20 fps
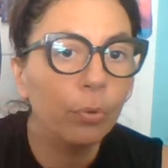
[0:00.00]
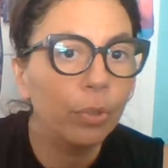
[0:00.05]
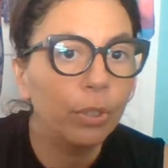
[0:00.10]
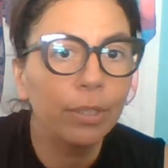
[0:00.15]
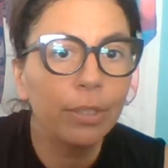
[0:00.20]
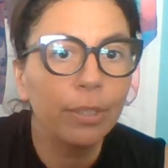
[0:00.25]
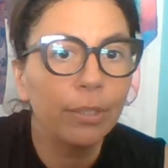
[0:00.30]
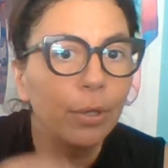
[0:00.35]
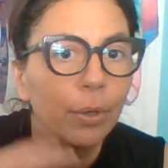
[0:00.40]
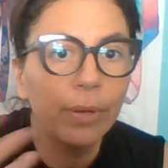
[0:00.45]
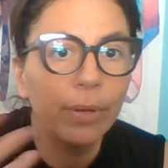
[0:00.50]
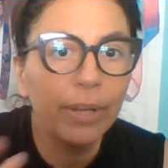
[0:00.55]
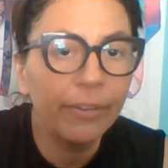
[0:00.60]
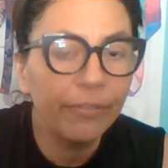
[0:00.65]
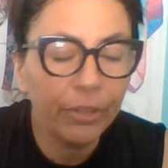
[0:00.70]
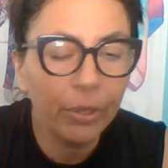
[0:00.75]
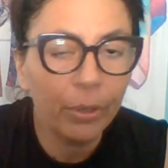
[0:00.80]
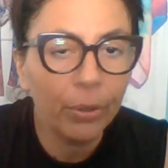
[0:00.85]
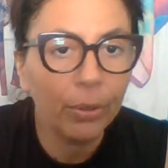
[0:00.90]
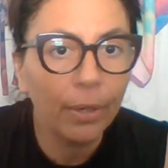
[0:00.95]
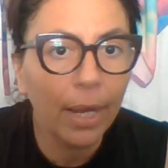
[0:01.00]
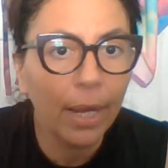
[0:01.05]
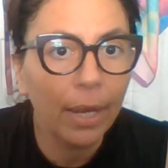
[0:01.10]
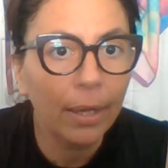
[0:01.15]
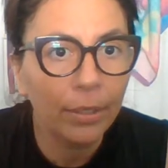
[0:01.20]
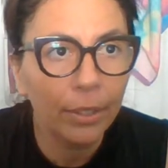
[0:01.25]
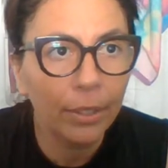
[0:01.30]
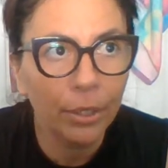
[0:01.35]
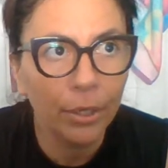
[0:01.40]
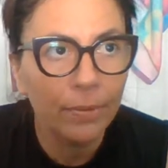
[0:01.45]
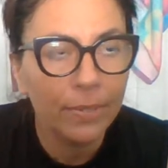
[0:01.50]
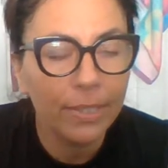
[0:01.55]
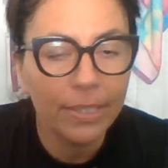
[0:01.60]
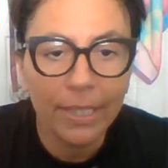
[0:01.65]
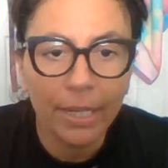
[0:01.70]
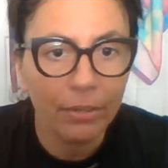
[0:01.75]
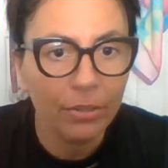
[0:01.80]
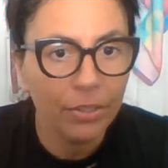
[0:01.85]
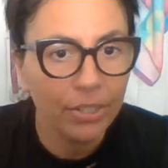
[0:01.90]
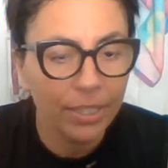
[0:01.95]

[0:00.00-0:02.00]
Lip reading: you know, if you're, you know, center